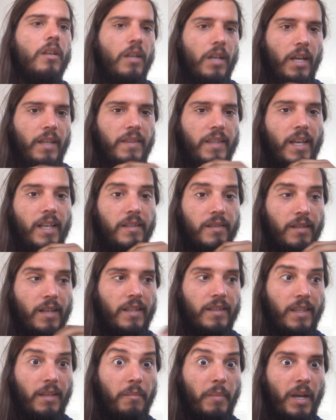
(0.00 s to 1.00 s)
and that's
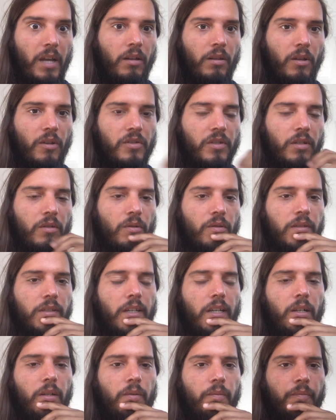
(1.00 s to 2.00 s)
at the biological
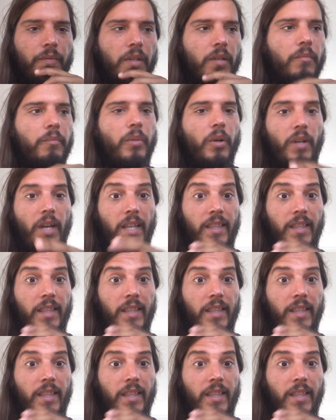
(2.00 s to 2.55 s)
scale but